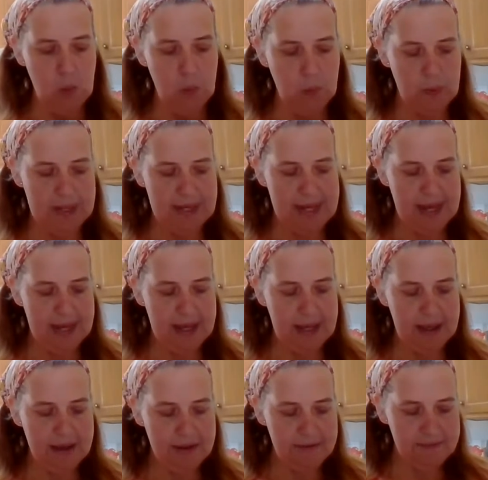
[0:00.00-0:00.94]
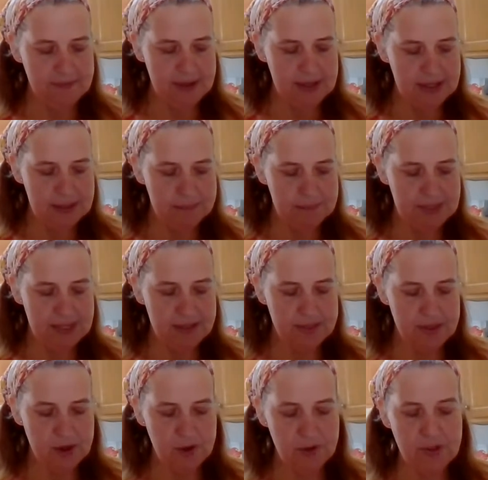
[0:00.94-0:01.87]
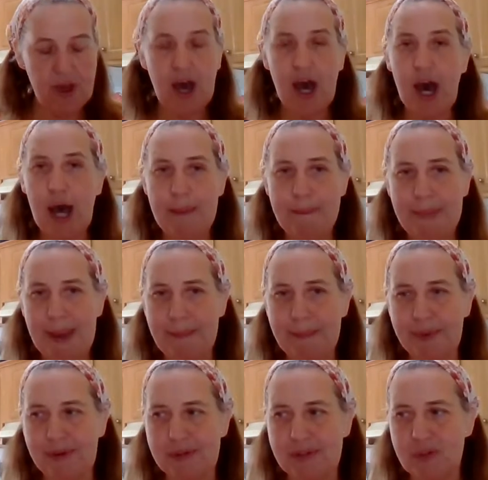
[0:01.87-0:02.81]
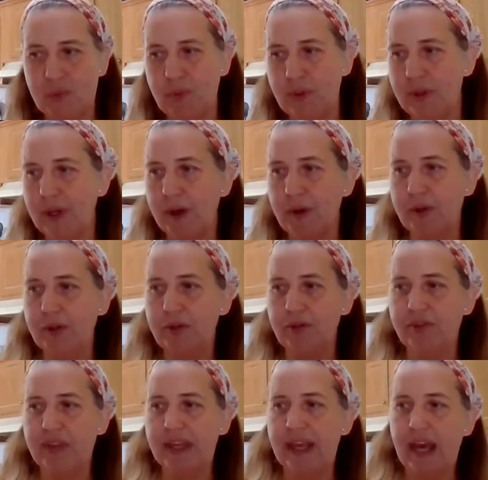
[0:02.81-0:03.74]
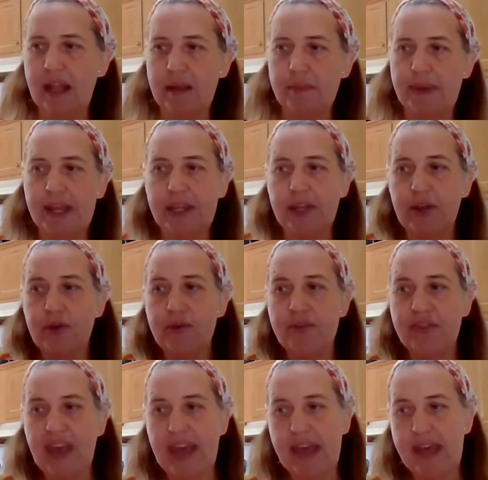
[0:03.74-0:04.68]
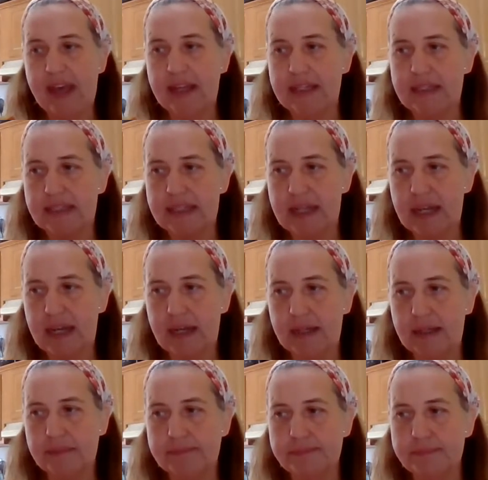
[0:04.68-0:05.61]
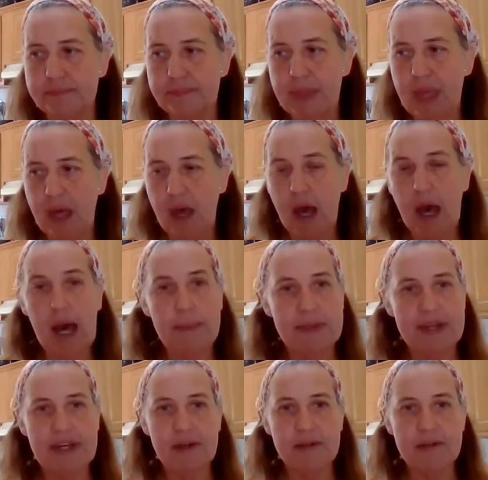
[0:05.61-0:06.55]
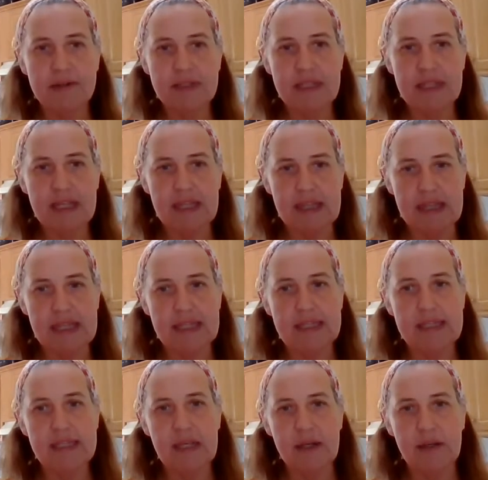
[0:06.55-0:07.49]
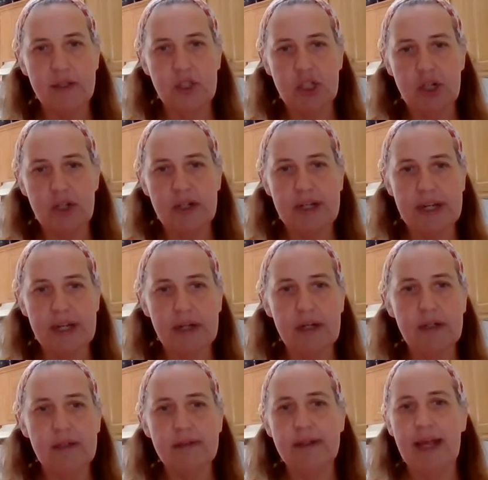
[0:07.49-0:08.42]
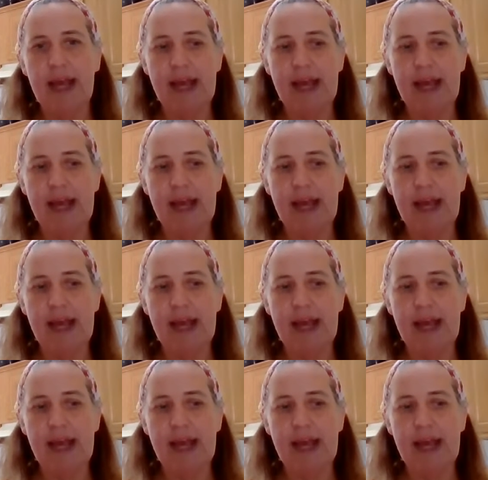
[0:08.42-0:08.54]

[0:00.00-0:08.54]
We have in there the hot peppers. We are using jalapenos and habaneros in this jar here.